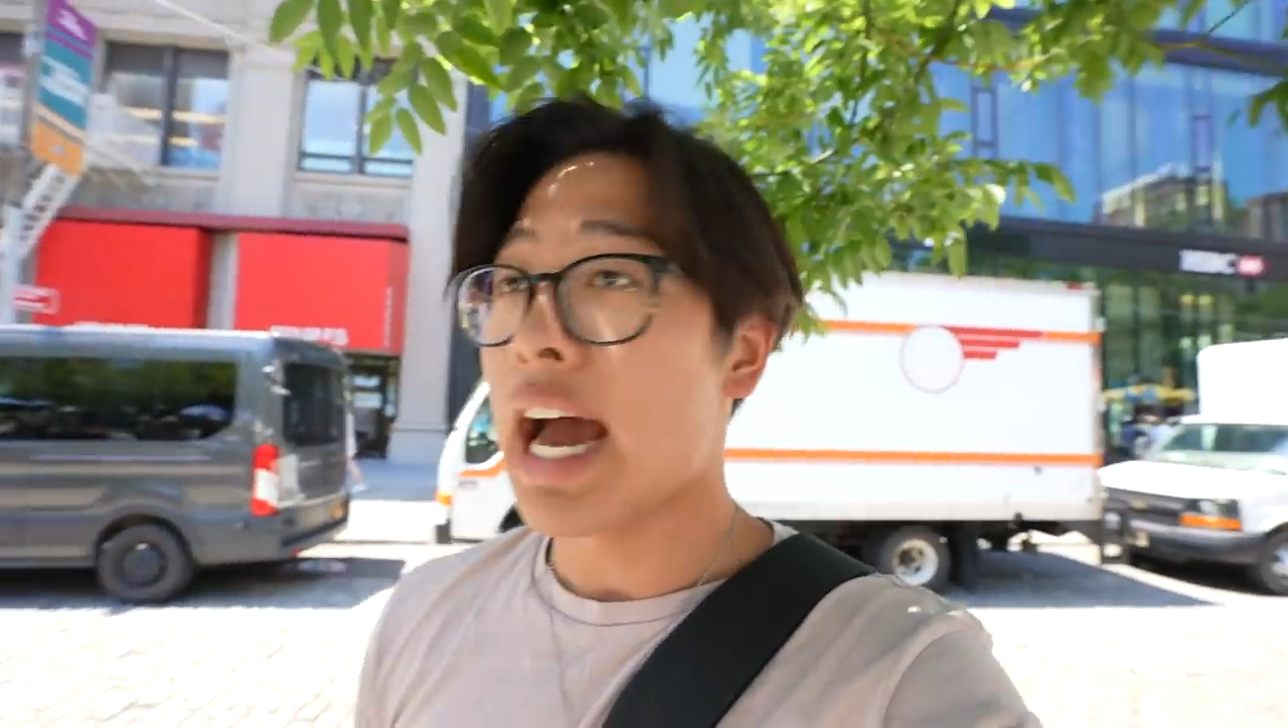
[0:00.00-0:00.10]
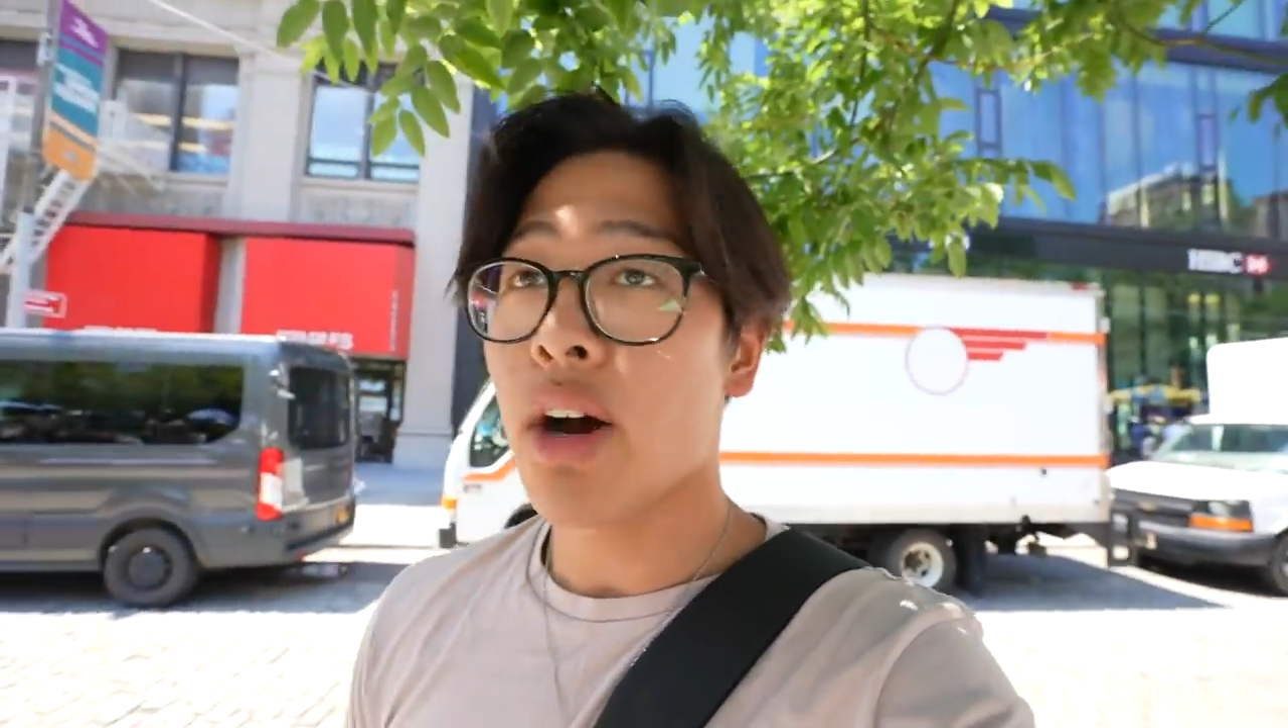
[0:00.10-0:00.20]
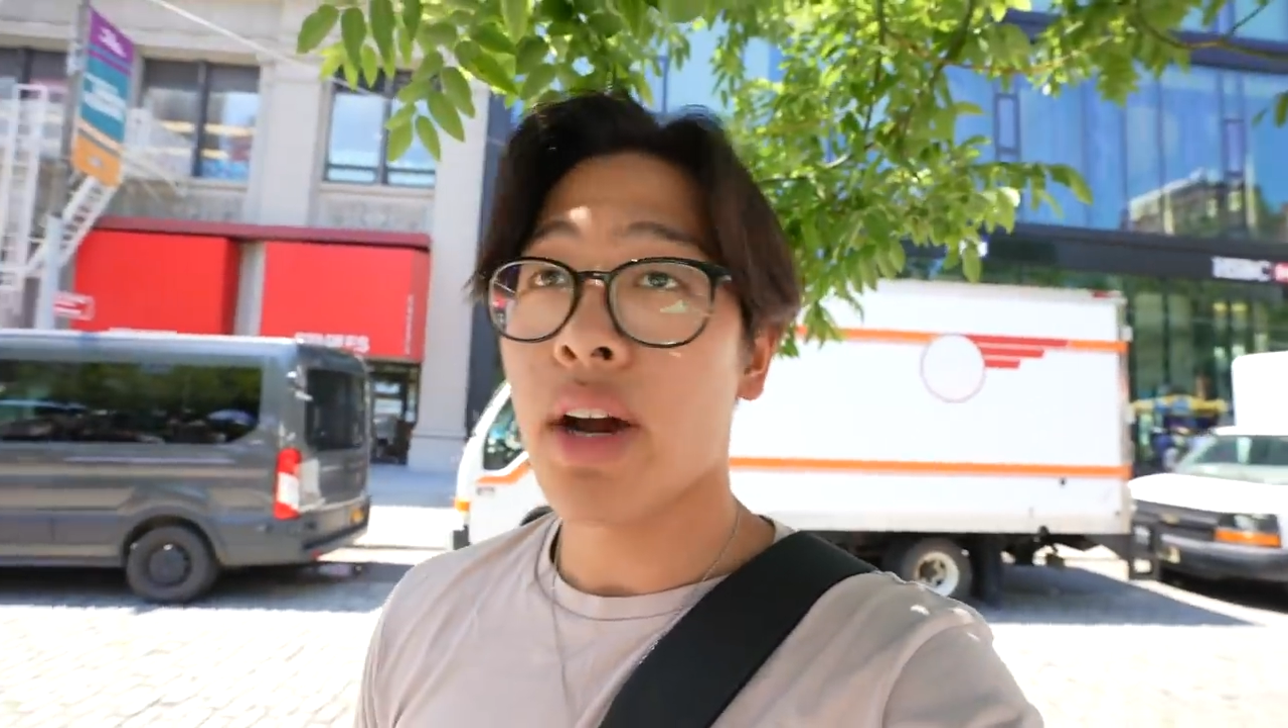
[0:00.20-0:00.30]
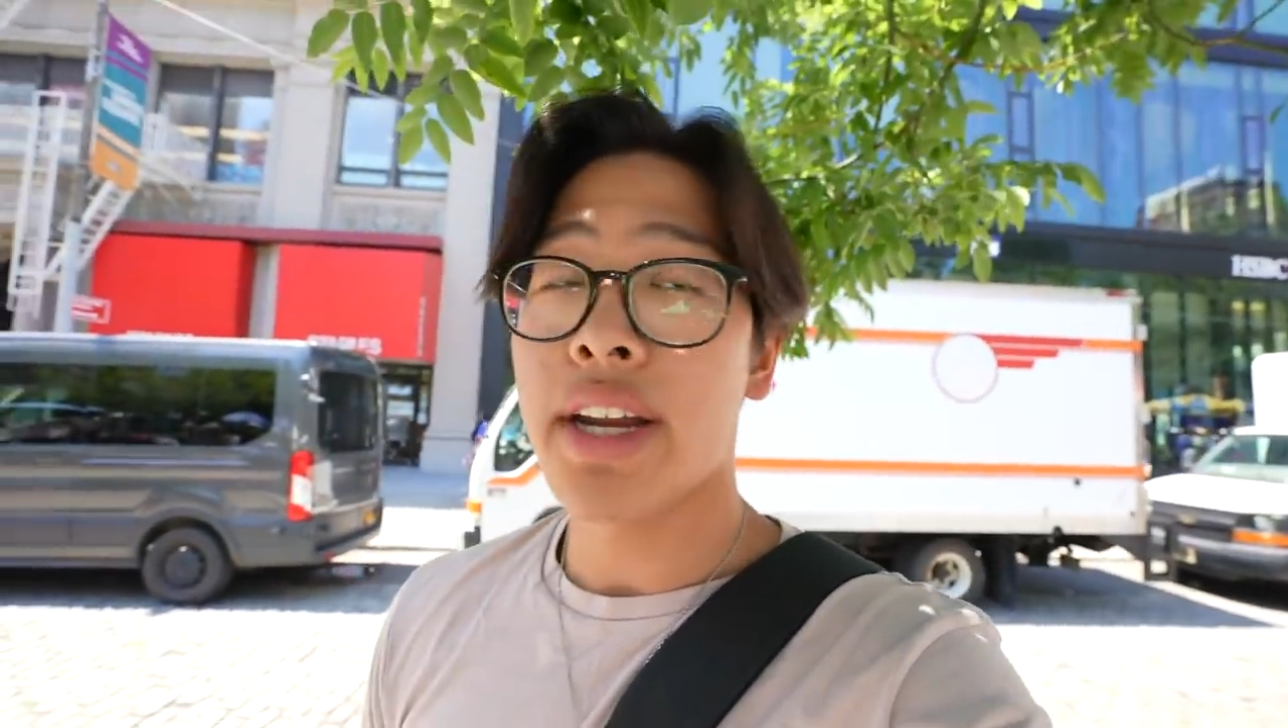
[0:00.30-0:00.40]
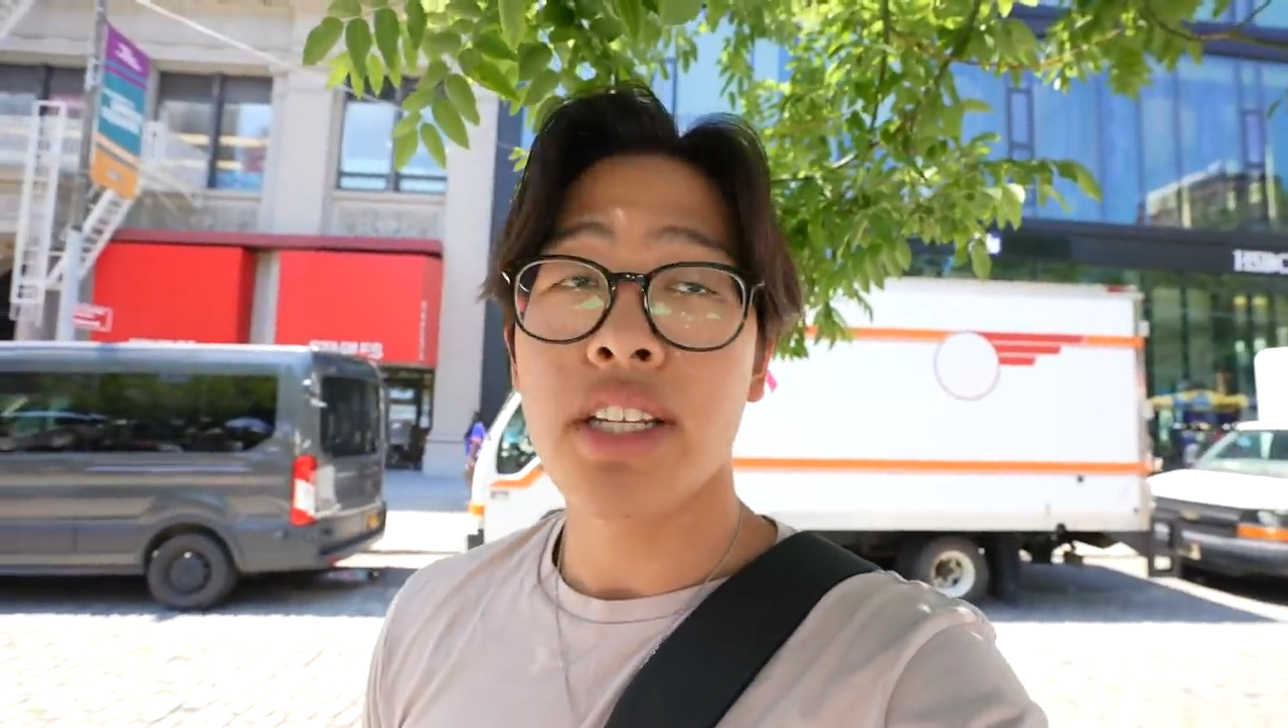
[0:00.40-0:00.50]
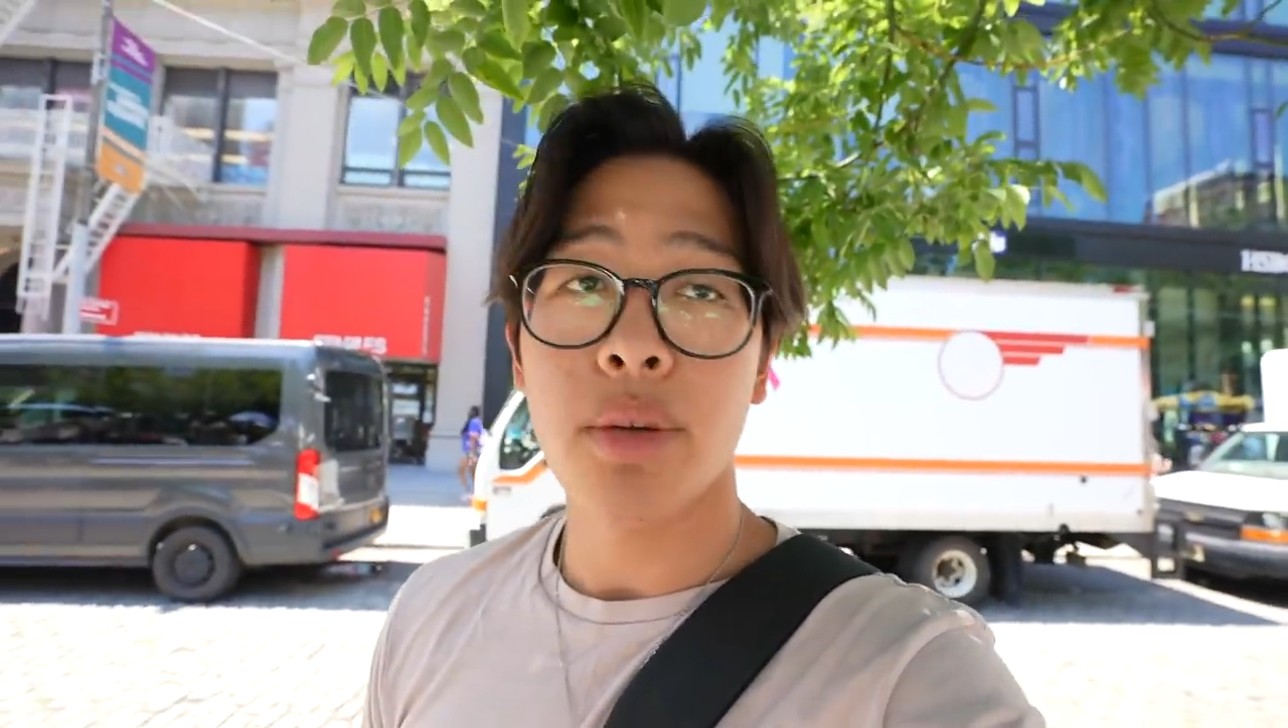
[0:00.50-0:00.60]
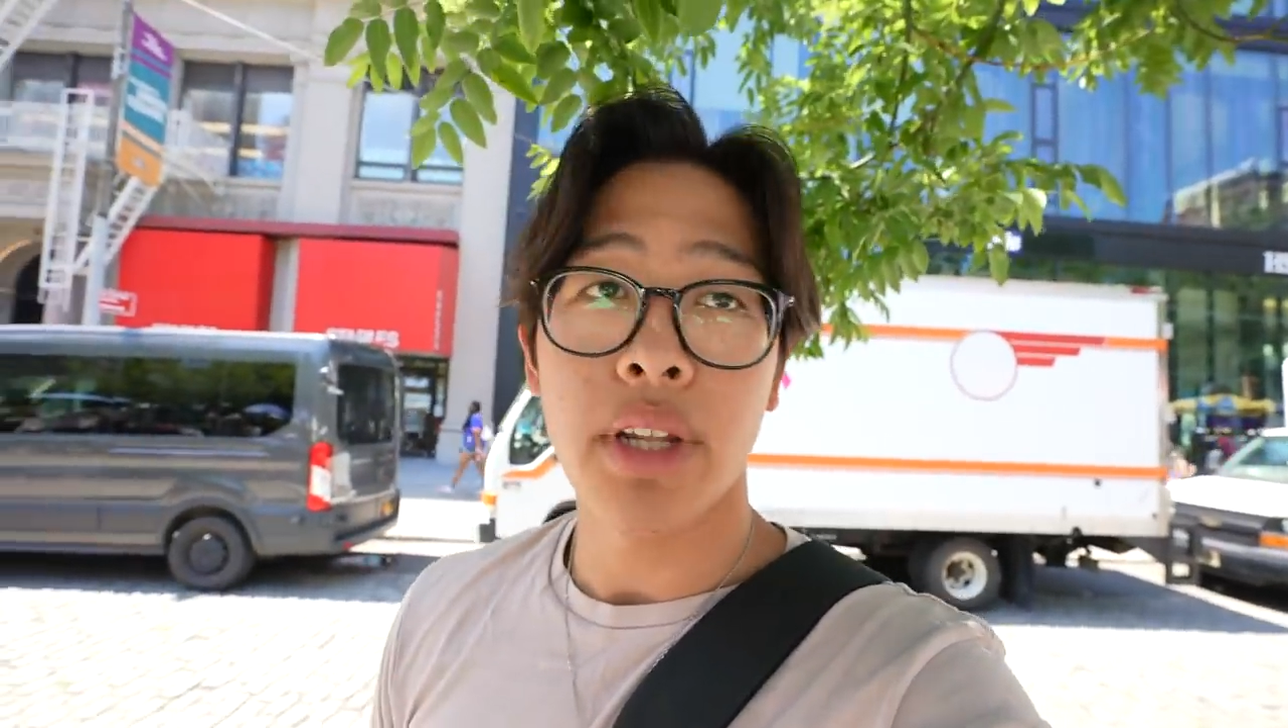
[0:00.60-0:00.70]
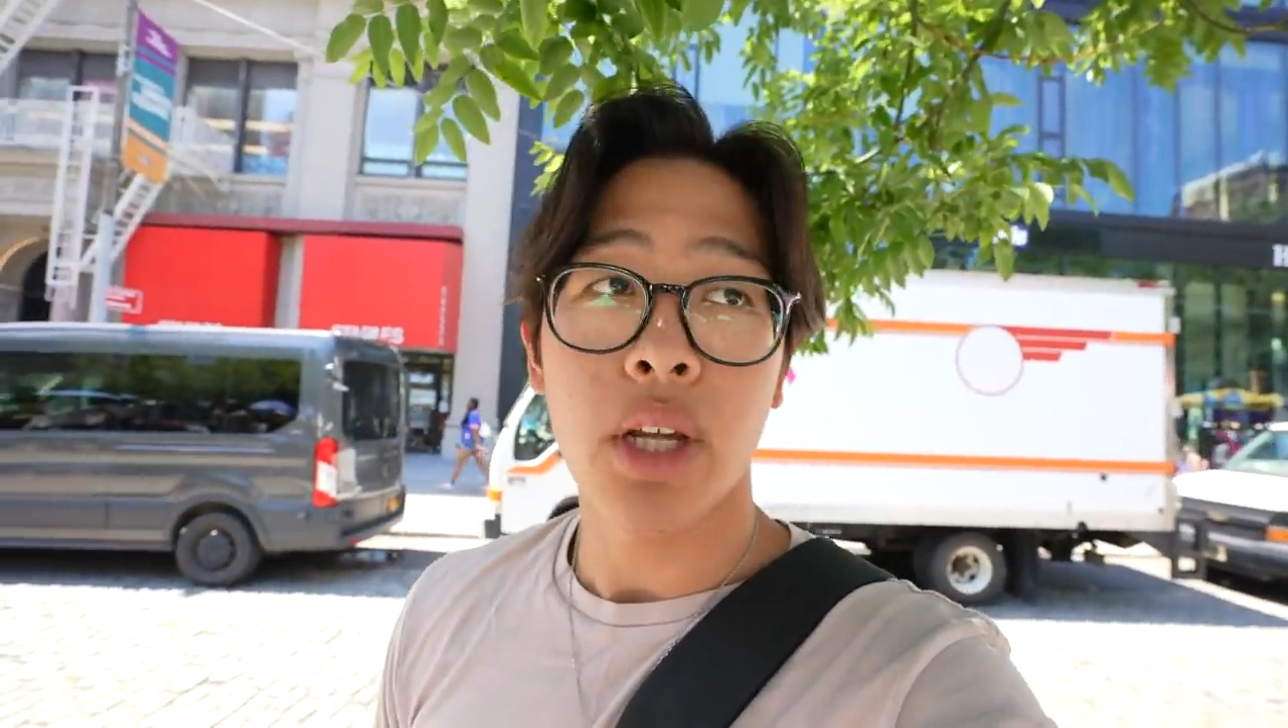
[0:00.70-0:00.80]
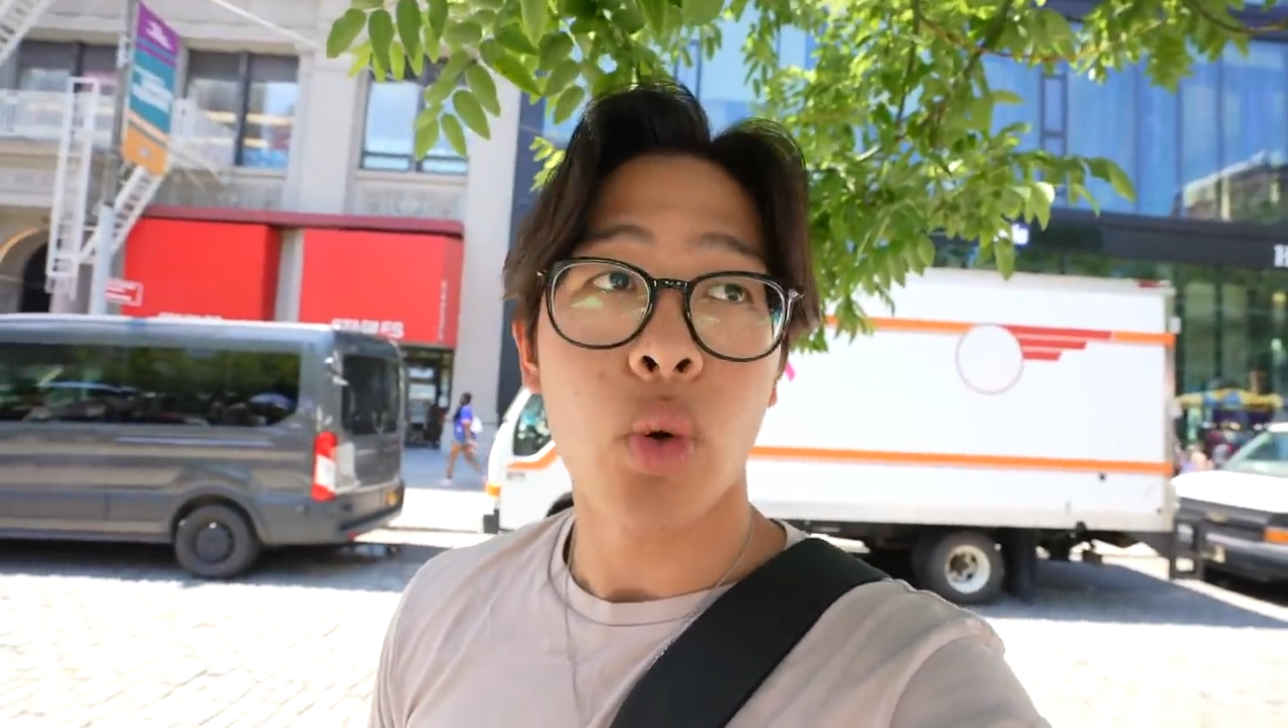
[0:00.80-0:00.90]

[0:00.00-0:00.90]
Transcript: Now I need something to